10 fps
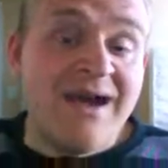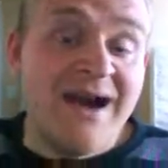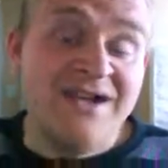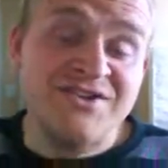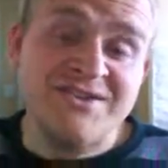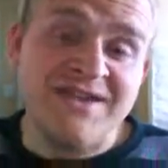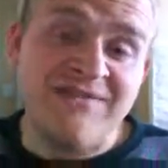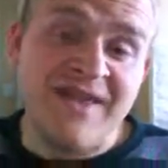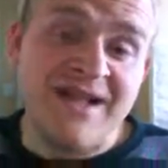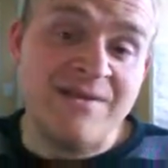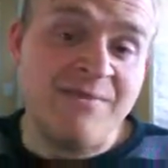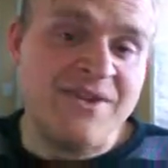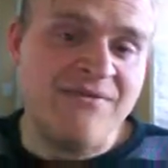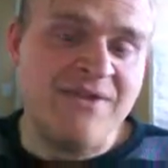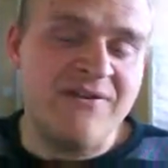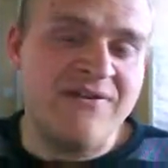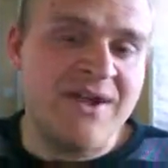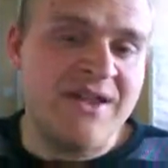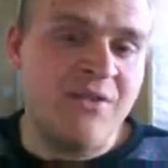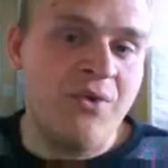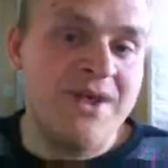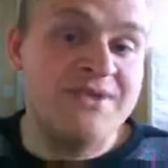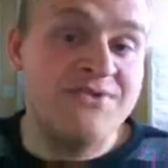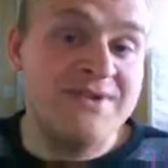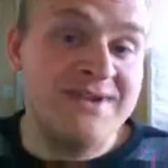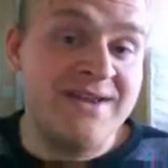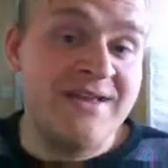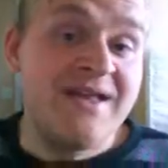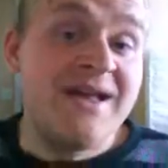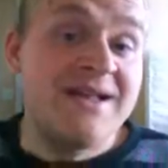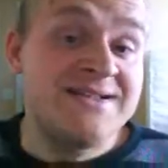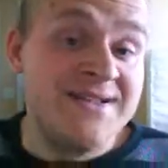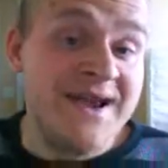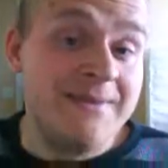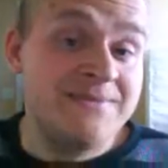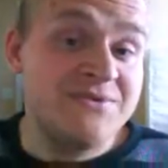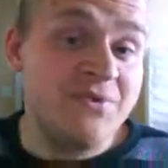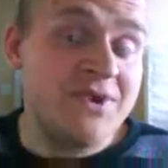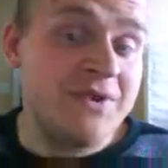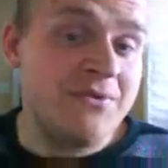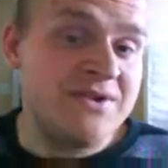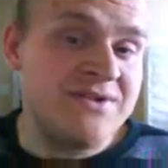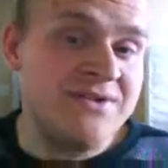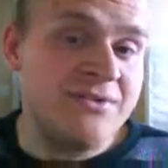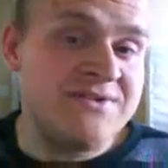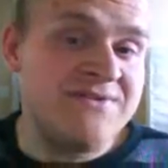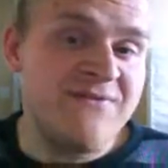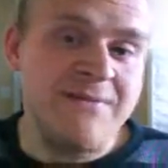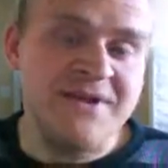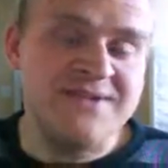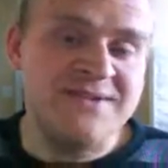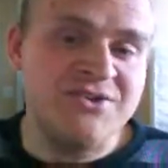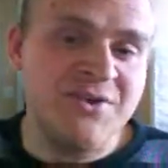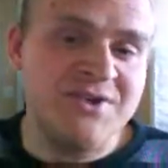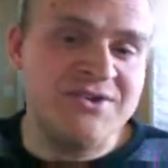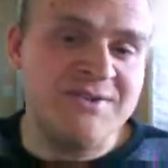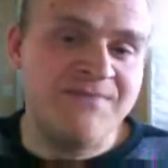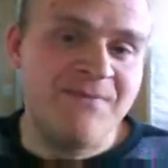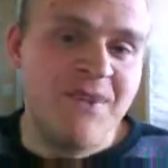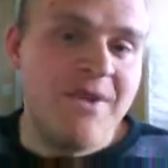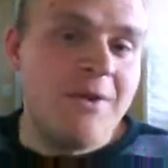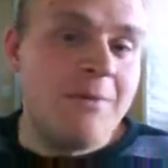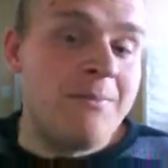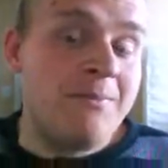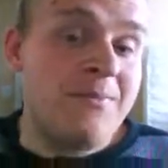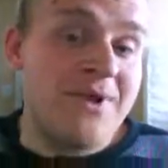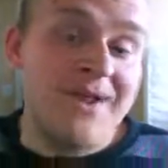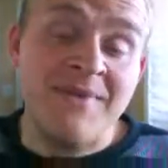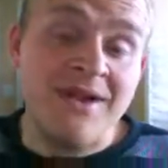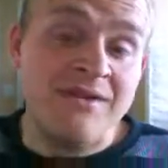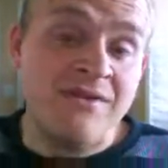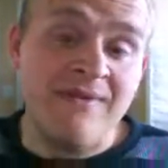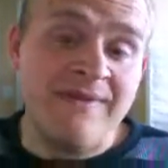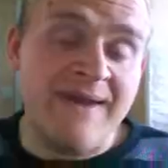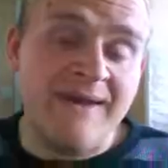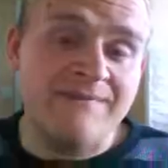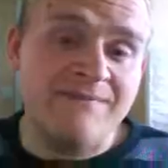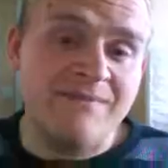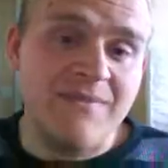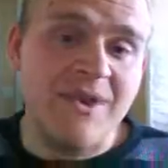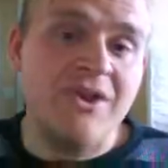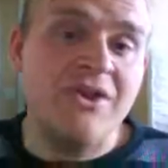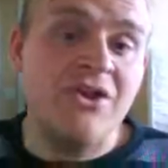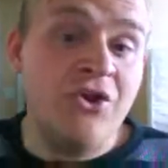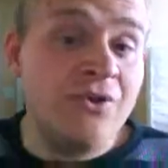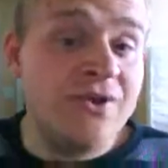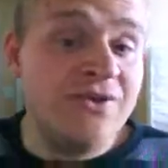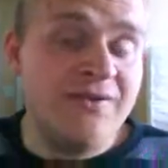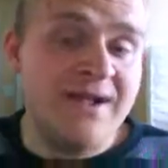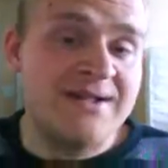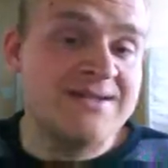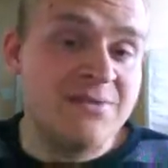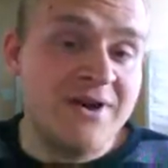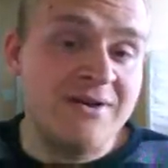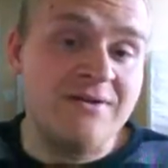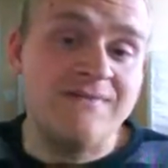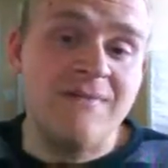I just have the added benefit of finding a way to adapt what I want to do to fit my situation. But I'm not alone in that. You can do that as well.